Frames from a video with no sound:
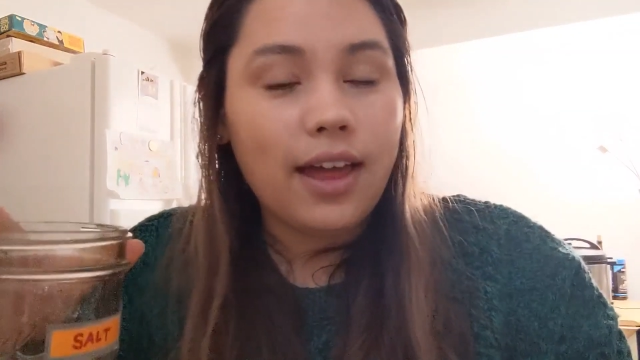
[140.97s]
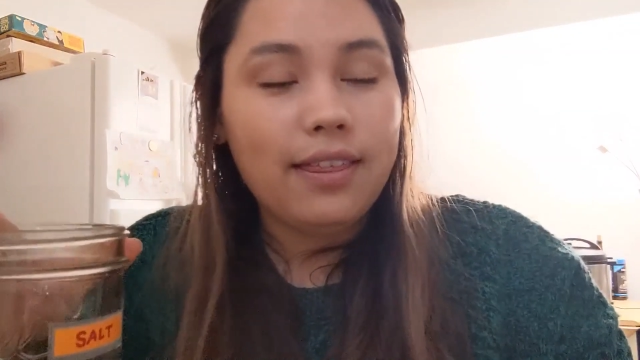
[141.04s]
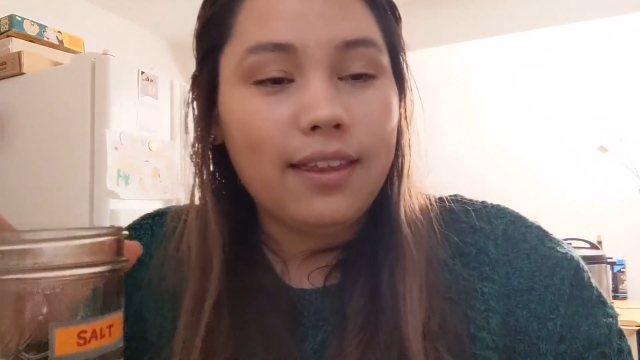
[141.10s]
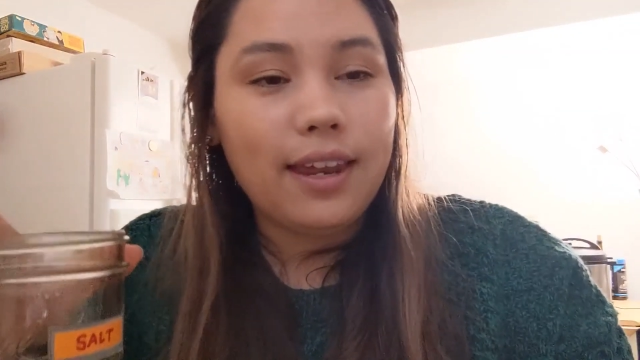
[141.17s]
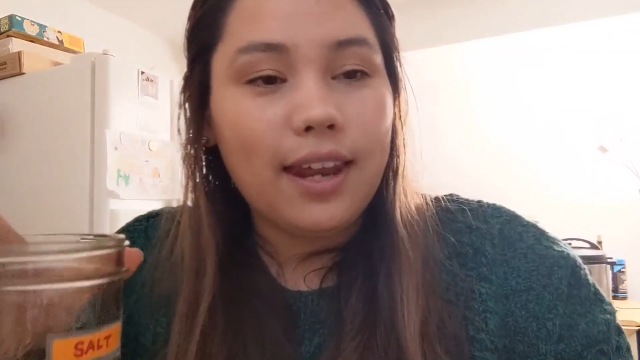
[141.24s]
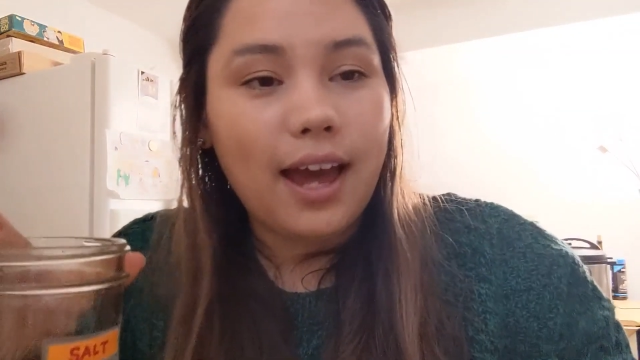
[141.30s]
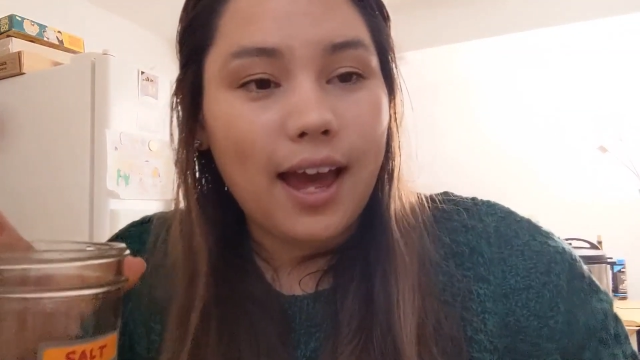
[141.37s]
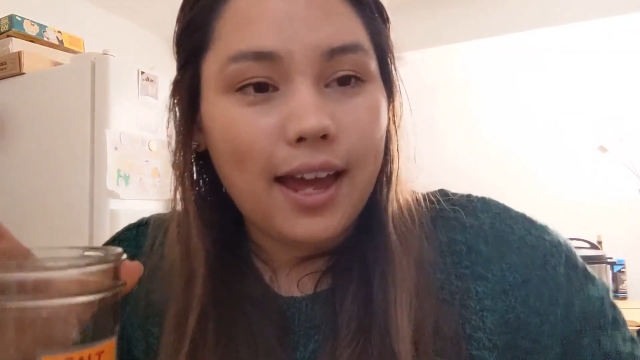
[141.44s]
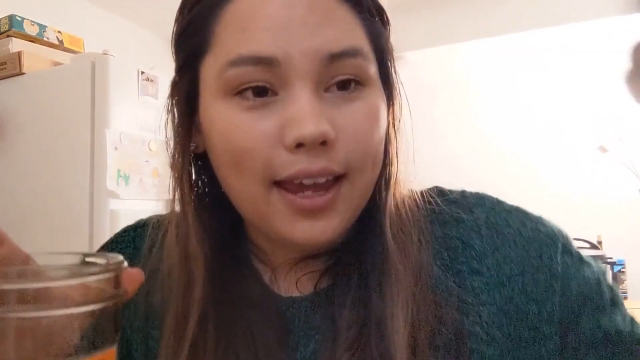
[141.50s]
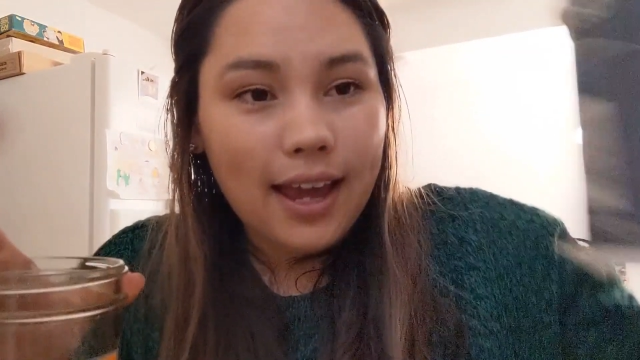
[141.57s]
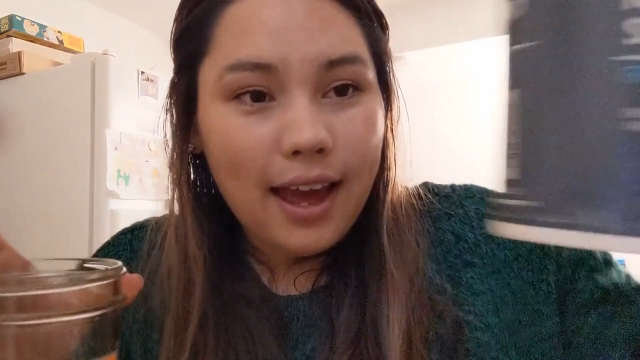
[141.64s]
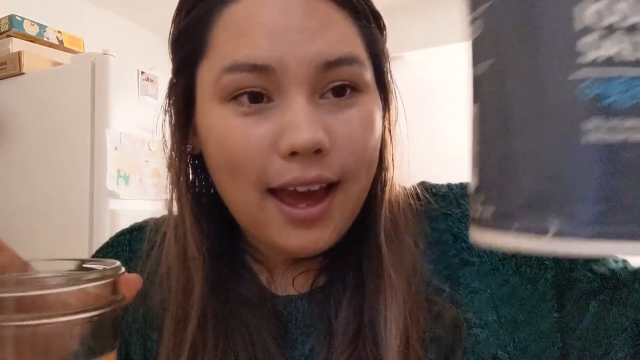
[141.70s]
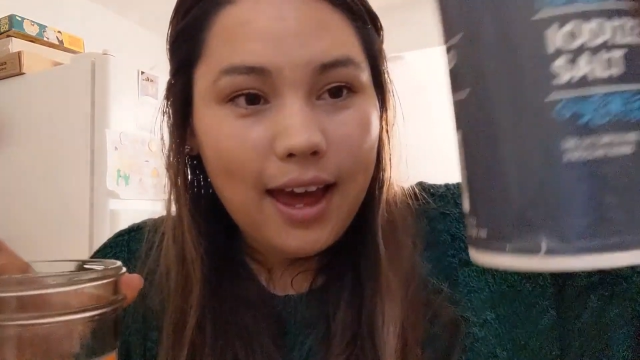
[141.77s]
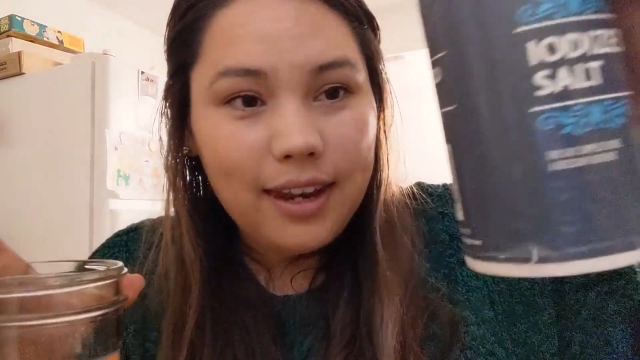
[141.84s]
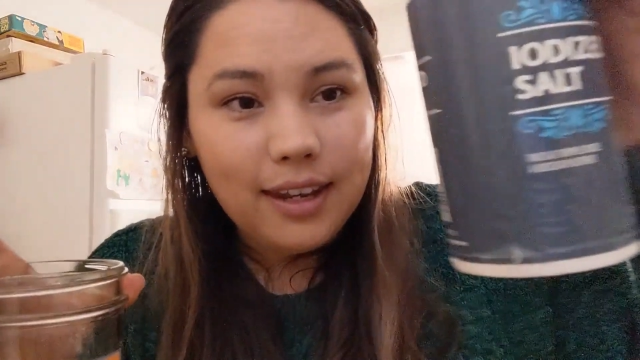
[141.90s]
and then I
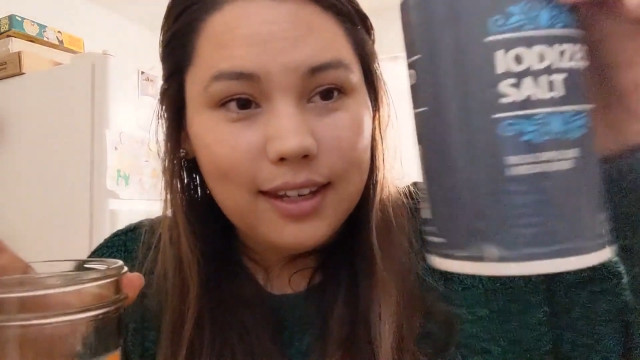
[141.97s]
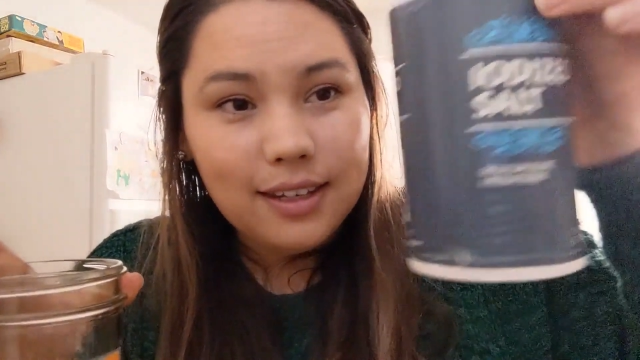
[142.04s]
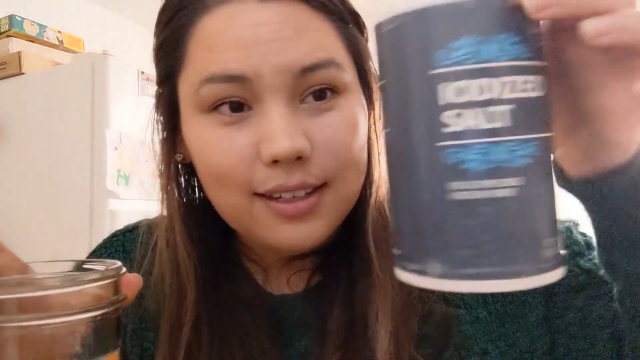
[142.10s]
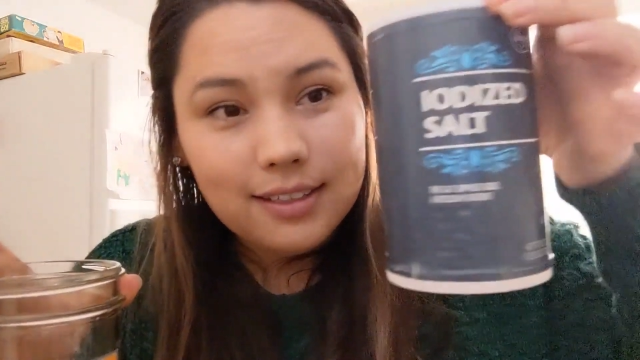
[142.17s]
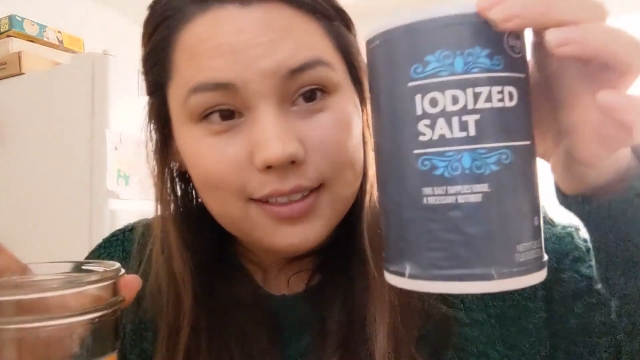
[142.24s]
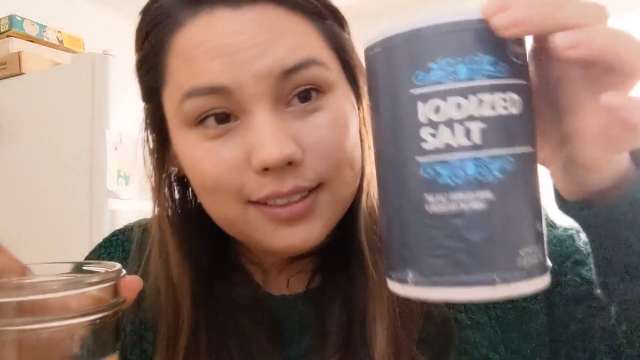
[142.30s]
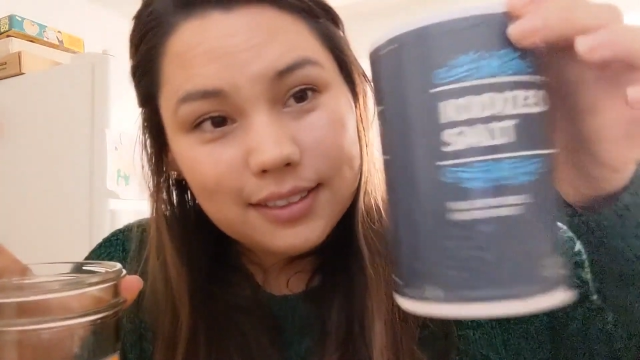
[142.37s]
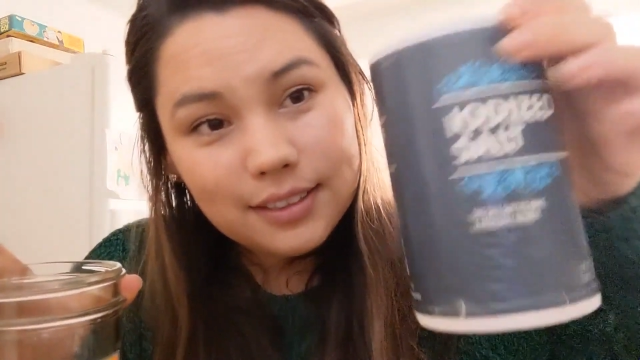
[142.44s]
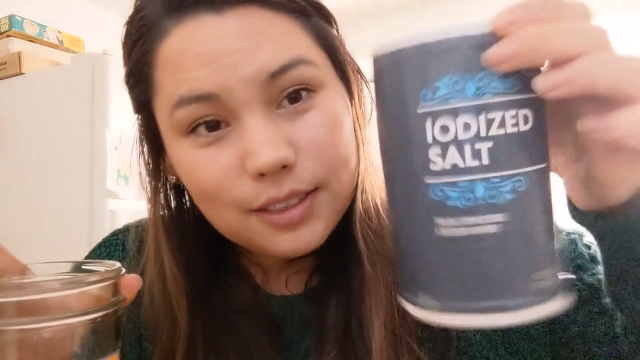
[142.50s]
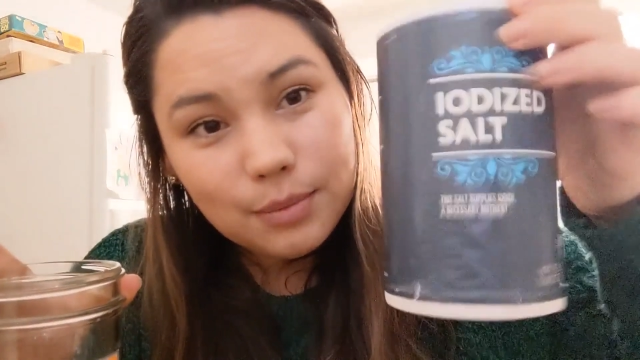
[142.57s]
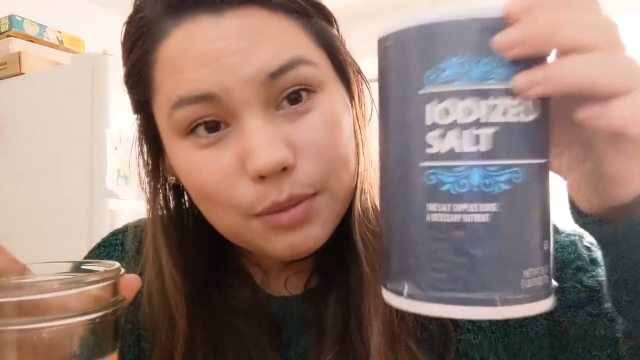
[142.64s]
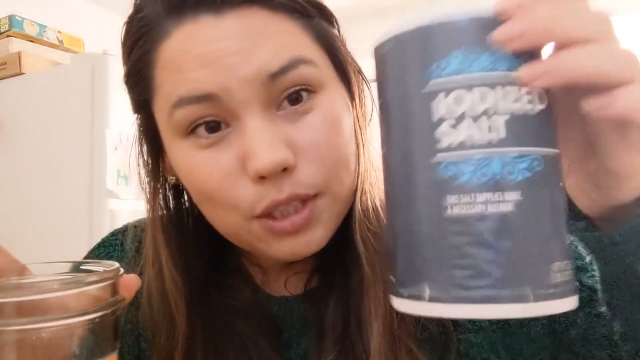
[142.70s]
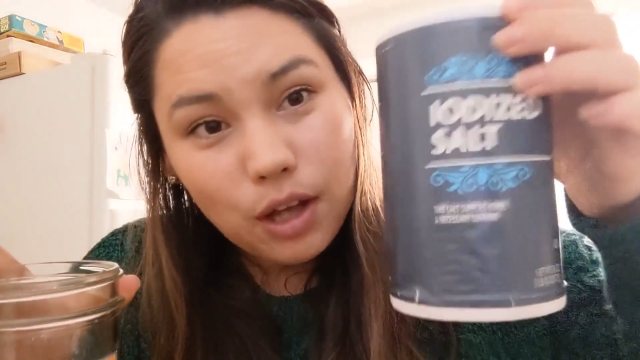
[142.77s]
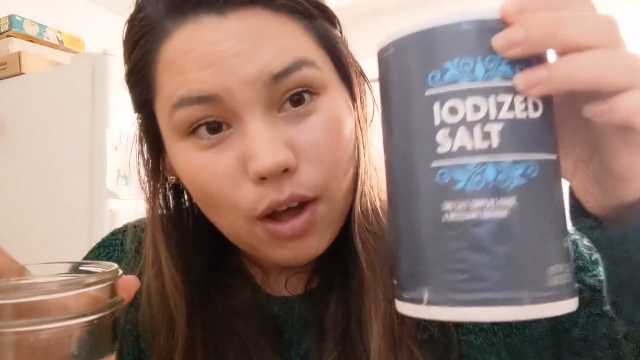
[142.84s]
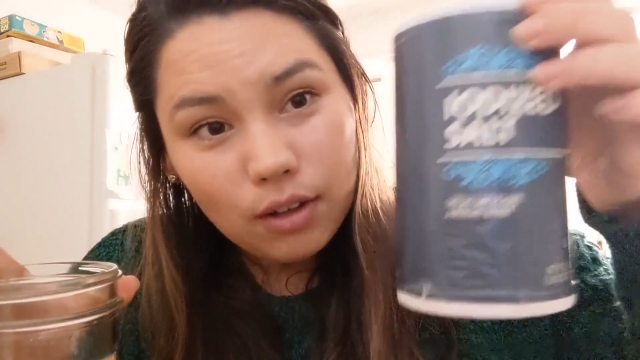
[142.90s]
added
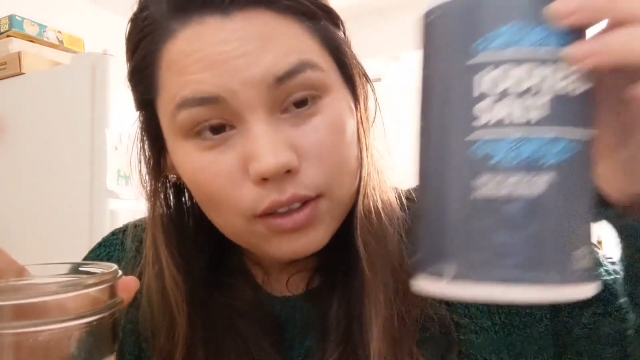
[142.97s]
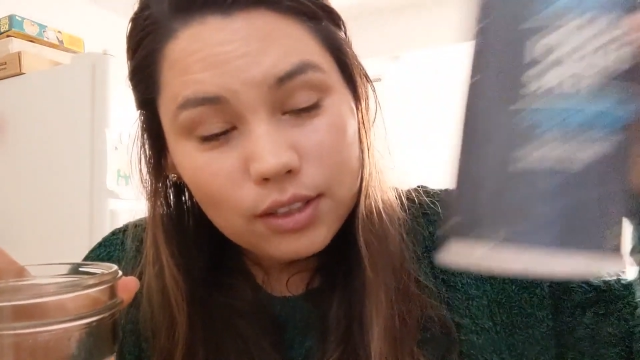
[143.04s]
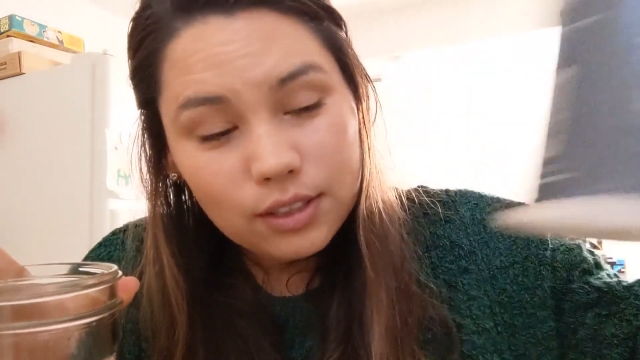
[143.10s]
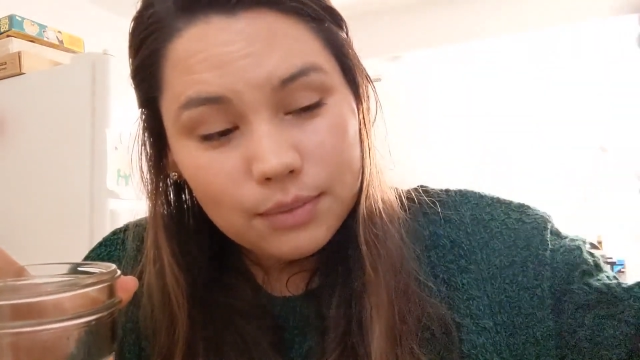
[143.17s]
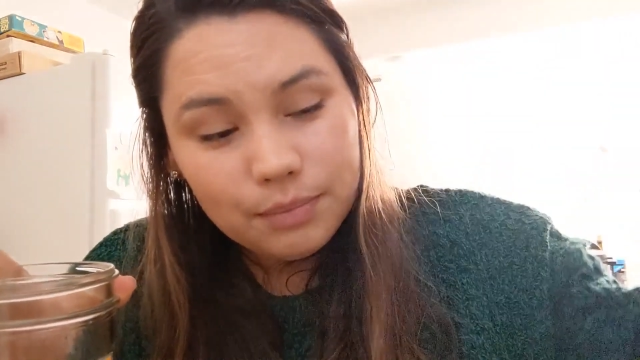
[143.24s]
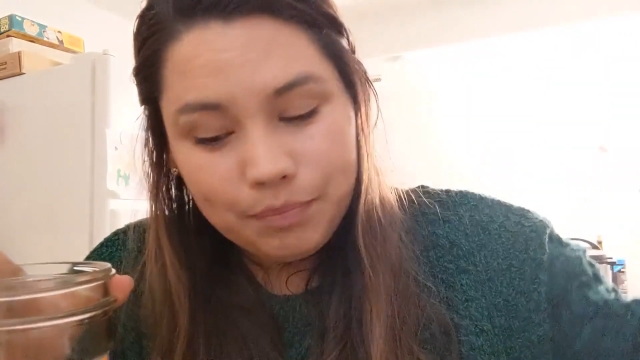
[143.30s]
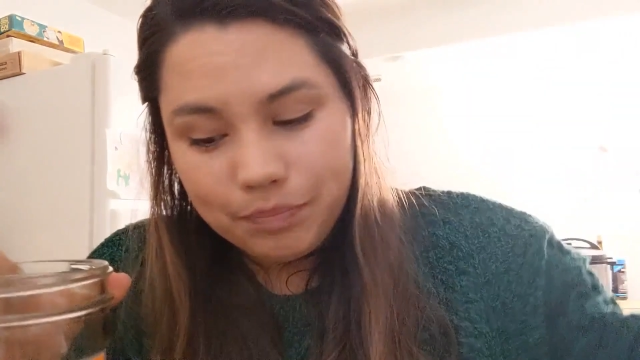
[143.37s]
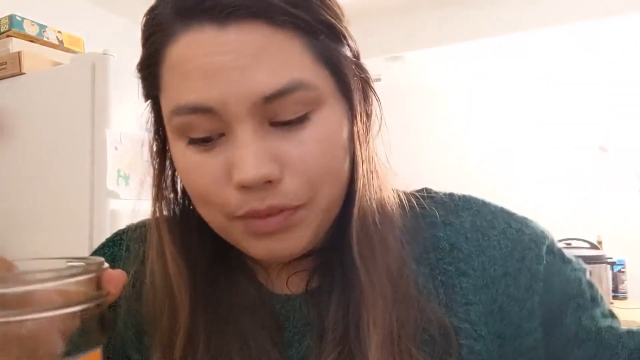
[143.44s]
some salt.